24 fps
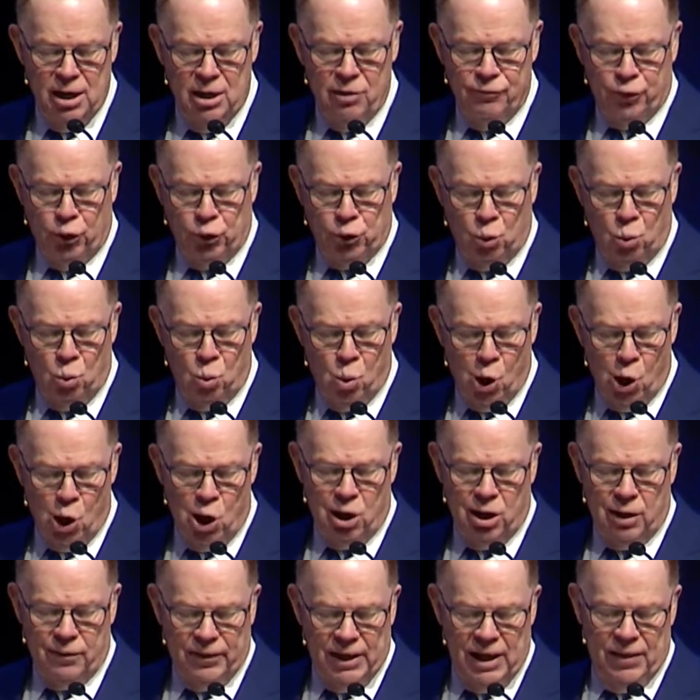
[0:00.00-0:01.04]
for the
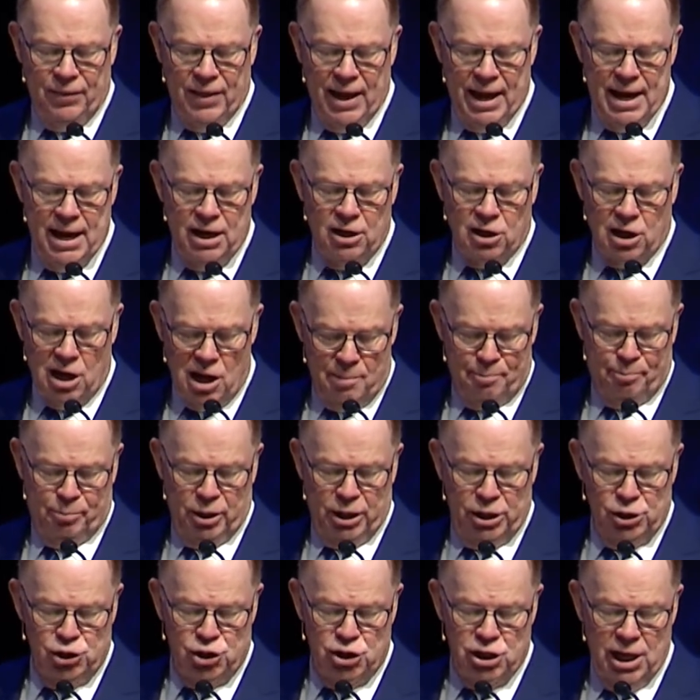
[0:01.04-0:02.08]
work that they had
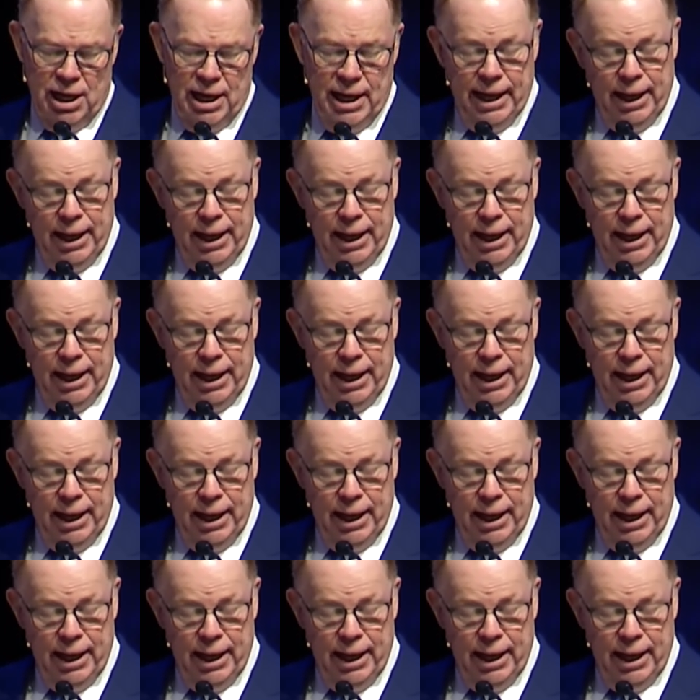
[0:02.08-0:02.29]
accomplished.